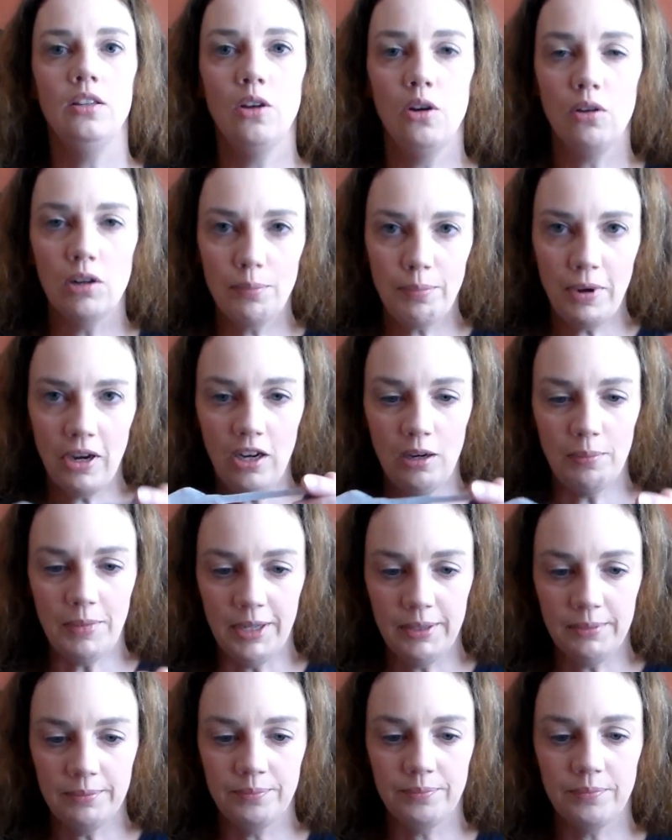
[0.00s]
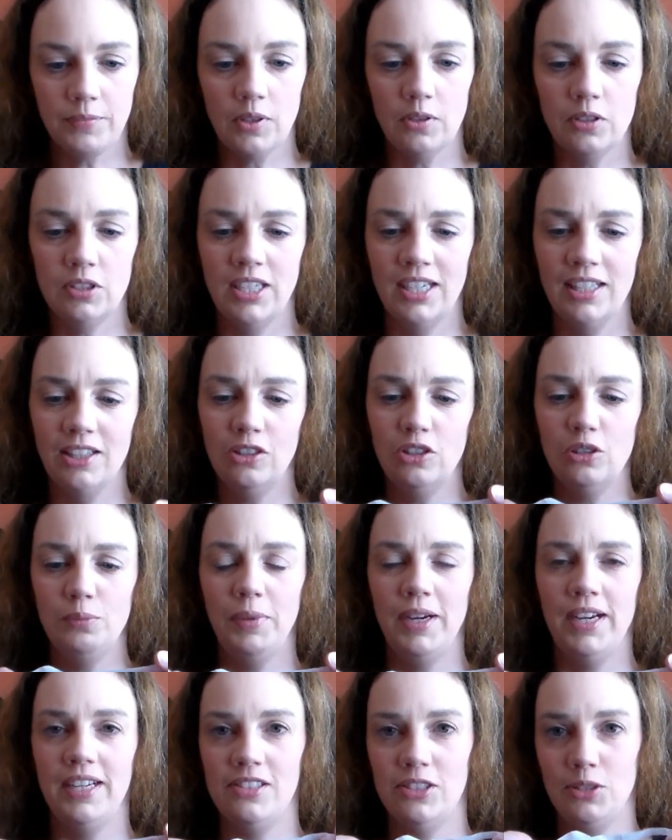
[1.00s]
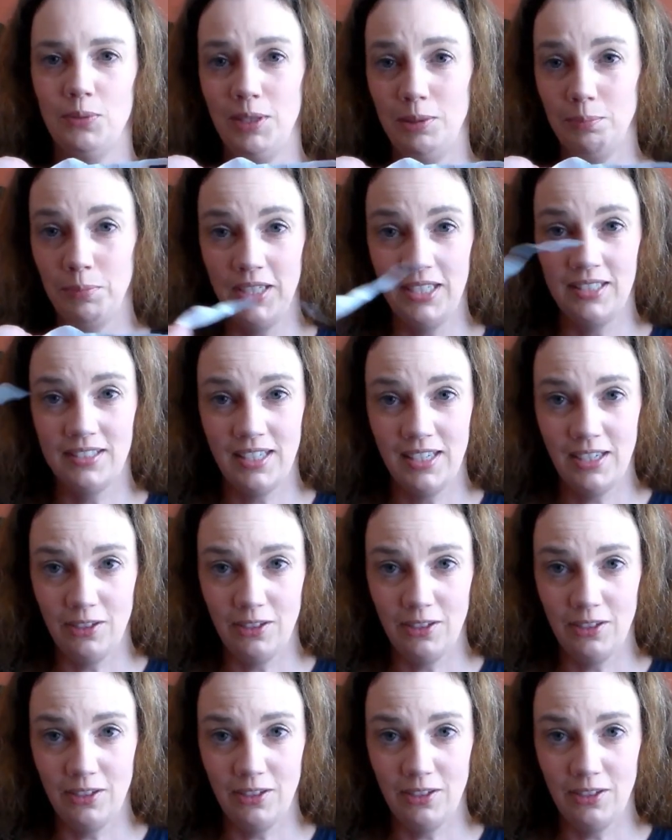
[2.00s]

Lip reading: Laura Palmer or Dale Cooper as Twin Peaks